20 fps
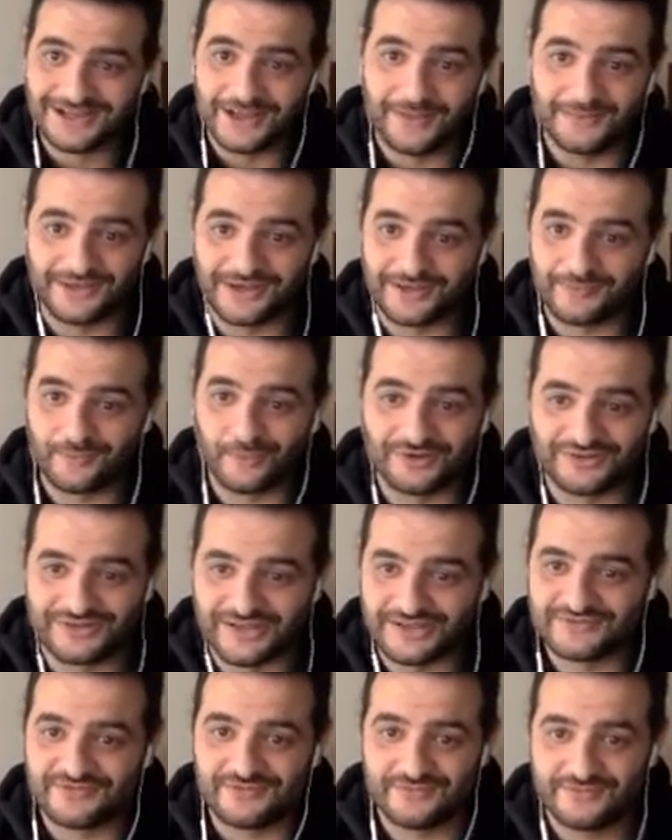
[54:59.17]
I'm getting more
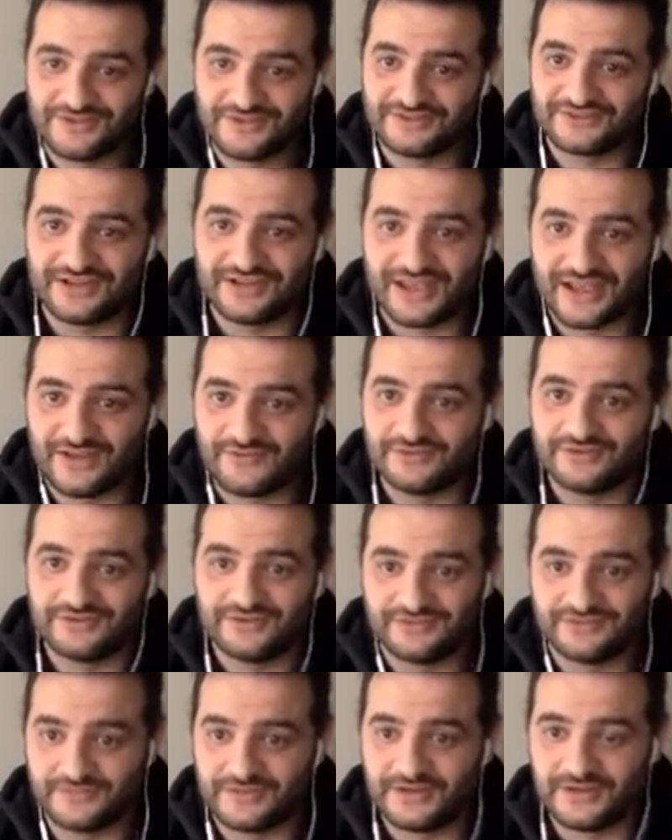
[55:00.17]
attention from this than I ever
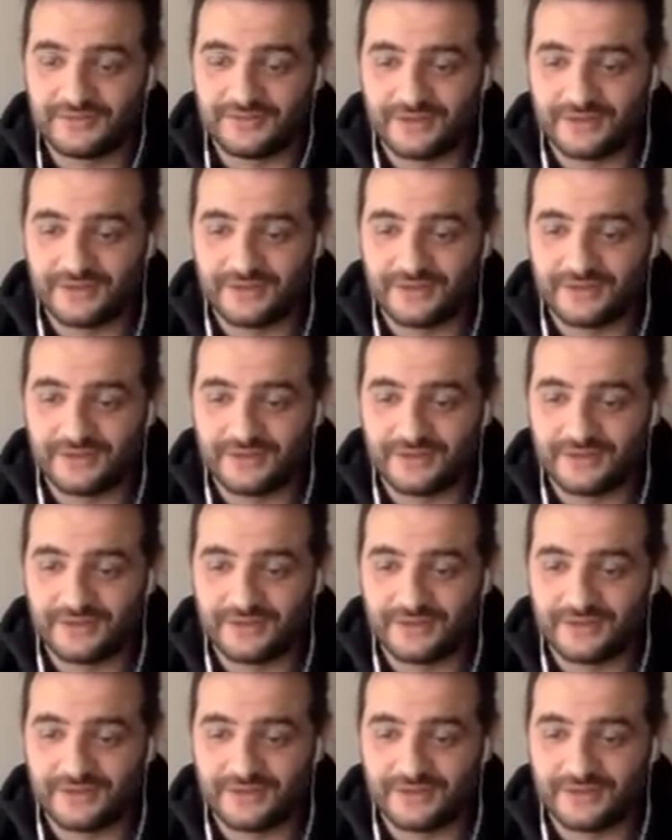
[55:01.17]
did from any of